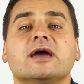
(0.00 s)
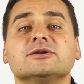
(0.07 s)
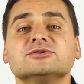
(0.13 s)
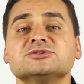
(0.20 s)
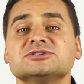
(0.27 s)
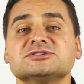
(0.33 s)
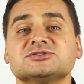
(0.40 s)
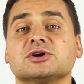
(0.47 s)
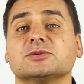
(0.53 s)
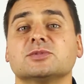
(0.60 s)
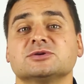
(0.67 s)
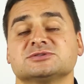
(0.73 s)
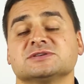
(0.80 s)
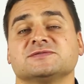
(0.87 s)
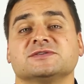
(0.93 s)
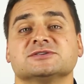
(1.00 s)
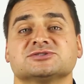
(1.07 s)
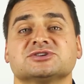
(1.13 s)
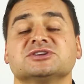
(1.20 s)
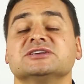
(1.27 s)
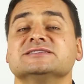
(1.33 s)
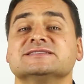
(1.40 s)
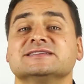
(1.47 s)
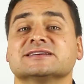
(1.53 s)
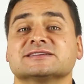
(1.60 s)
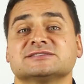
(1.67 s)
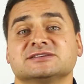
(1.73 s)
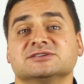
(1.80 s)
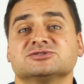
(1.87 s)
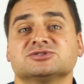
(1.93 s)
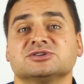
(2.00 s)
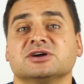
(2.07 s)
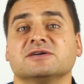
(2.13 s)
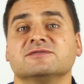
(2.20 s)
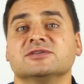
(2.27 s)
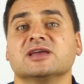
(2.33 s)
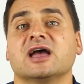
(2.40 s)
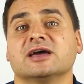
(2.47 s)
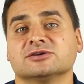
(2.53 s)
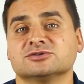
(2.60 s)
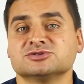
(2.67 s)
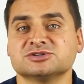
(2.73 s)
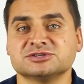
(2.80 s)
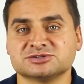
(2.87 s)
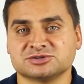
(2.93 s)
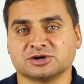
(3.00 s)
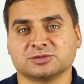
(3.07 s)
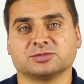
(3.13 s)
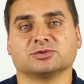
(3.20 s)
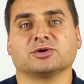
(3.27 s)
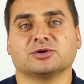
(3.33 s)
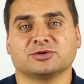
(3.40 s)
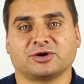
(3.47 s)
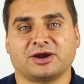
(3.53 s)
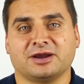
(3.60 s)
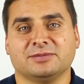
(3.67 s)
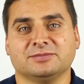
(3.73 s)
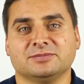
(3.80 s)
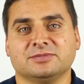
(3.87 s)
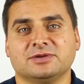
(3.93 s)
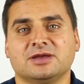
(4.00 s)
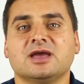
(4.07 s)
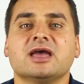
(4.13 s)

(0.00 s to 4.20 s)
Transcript: Energy Star Most Efficient is an extension of the Energy Star program.